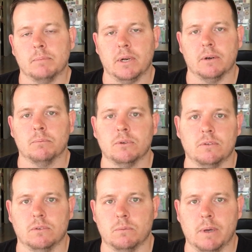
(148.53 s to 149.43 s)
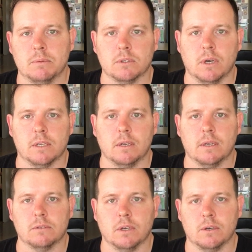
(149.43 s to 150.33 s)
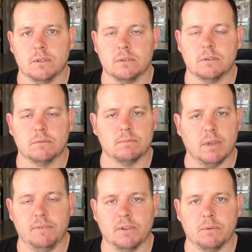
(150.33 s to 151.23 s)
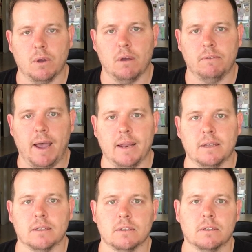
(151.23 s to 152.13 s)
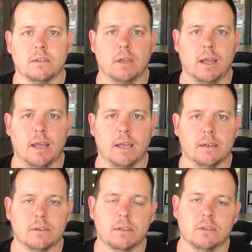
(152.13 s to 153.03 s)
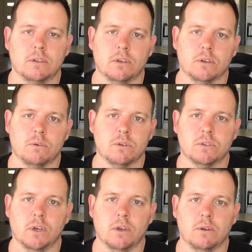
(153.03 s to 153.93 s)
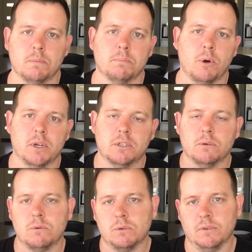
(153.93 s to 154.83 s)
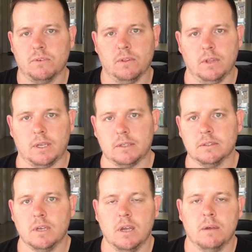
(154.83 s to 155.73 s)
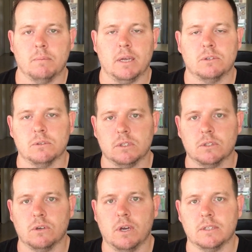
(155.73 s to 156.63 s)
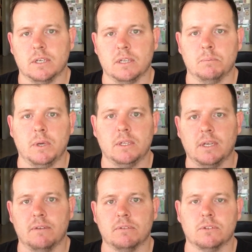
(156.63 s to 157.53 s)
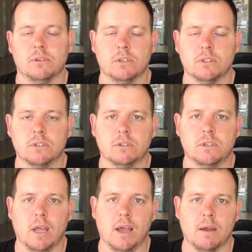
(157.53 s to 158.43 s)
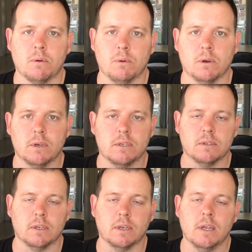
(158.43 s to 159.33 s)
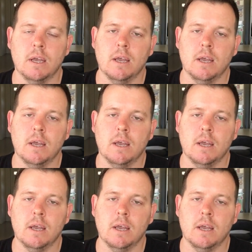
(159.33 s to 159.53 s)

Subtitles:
better improve your website, so it's definitely worth adding it. And you can also monitor all different things, make sure your site's getting picked up for search queries, and